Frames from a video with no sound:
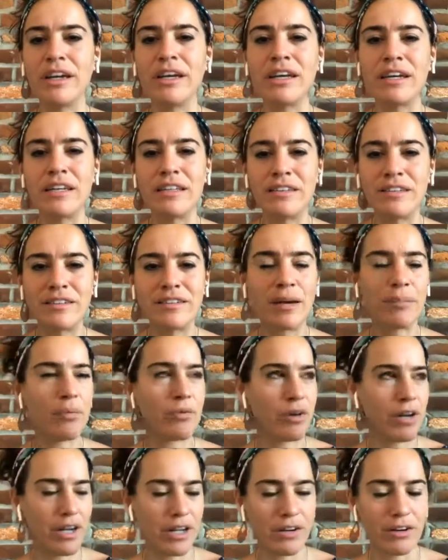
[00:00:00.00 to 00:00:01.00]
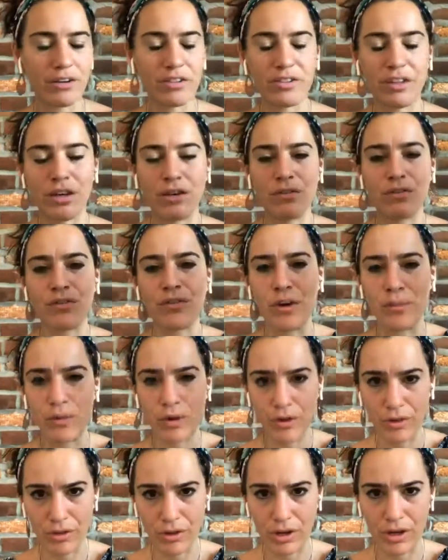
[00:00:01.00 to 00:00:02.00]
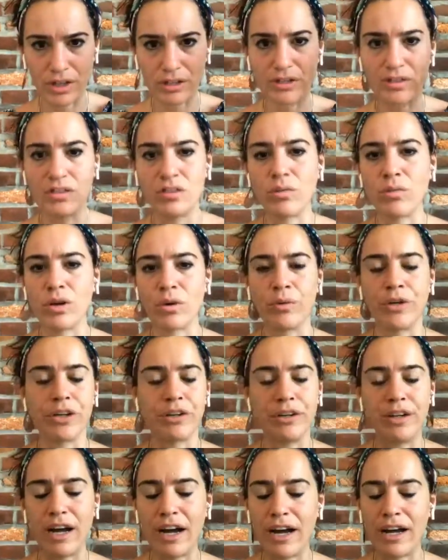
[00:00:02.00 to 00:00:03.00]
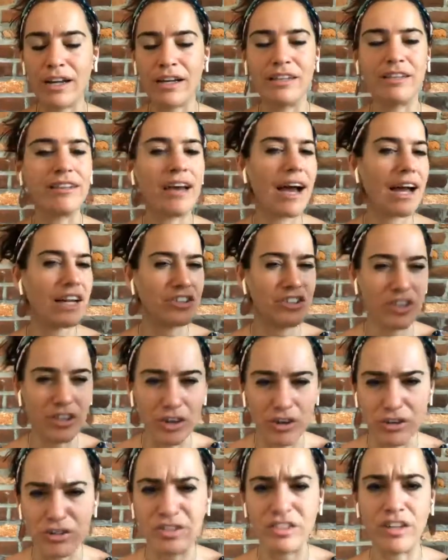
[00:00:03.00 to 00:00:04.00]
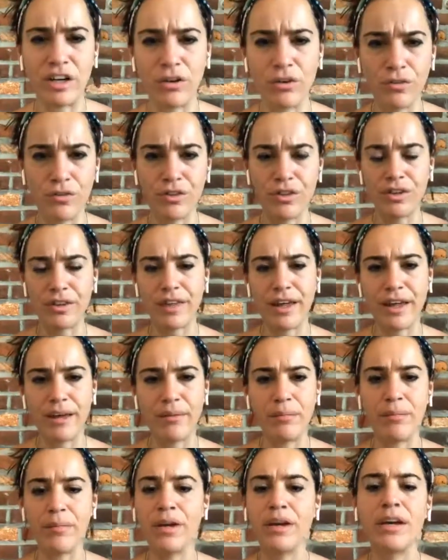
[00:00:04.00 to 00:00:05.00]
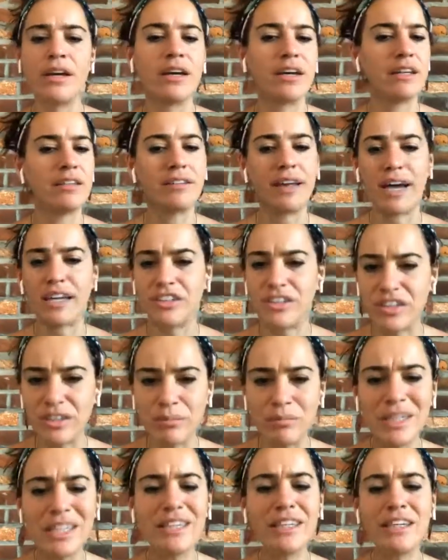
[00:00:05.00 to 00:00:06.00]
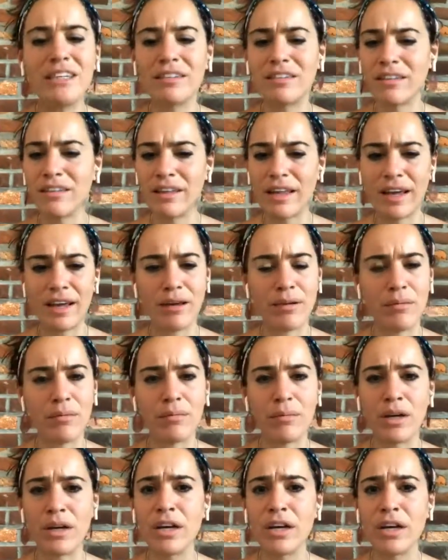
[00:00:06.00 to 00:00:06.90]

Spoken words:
is separating ourselves from our thoughts, where we are not attaching ourselves to them, attaching meaning to them,